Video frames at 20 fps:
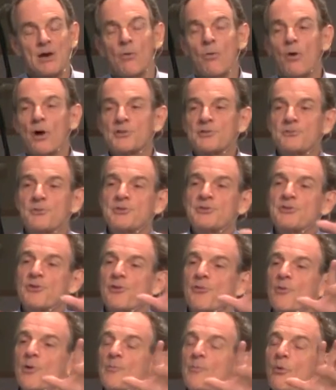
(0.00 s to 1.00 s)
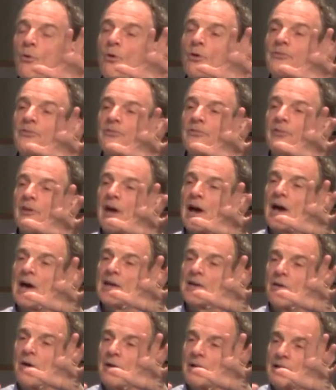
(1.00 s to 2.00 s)
Wall Street Journal reports
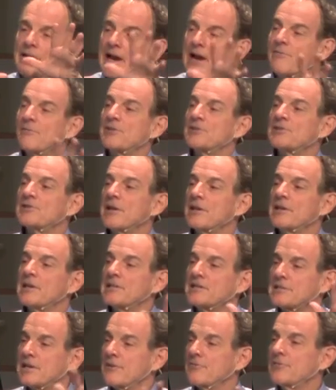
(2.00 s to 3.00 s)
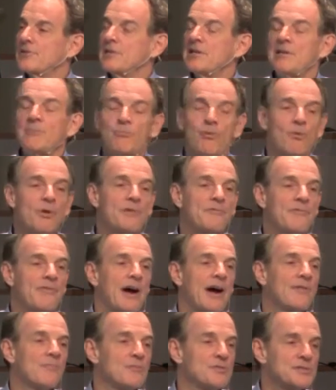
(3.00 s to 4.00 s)
that on an average Sunday,
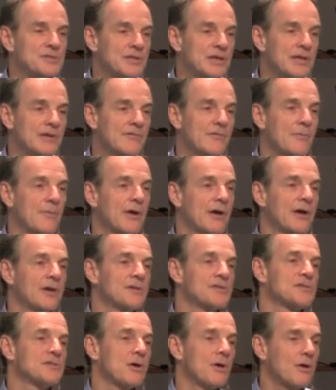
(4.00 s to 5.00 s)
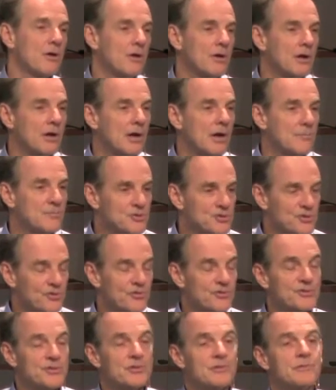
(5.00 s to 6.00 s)
17.5% of Americans are, come to
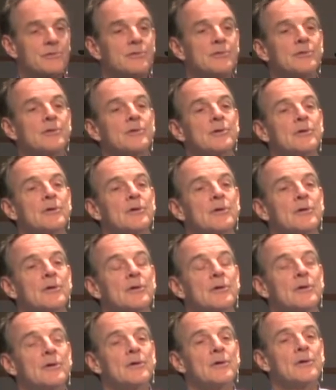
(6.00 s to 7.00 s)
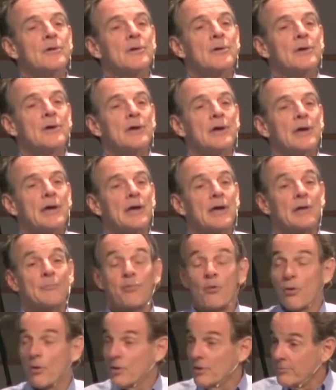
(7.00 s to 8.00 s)
church. And
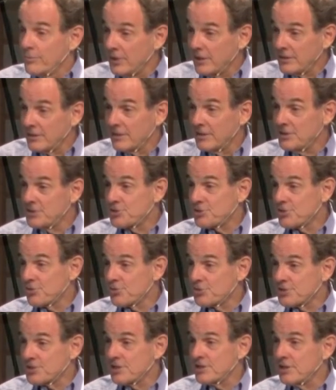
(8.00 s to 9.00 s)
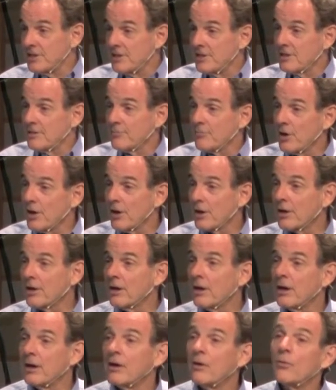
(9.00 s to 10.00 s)
Portland being the least church city in
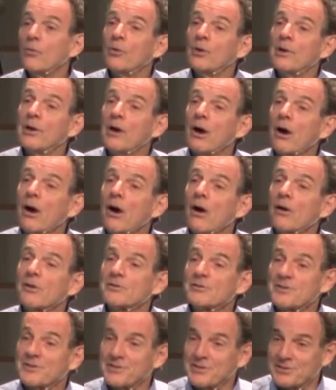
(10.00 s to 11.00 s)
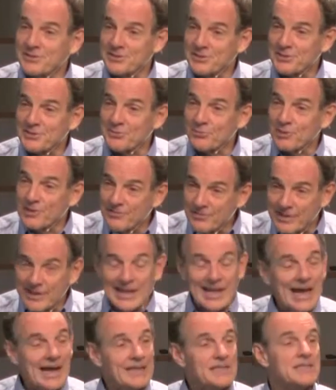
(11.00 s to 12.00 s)
America, we, our statistics are even
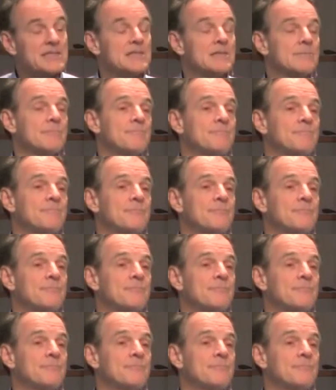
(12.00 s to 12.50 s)
less.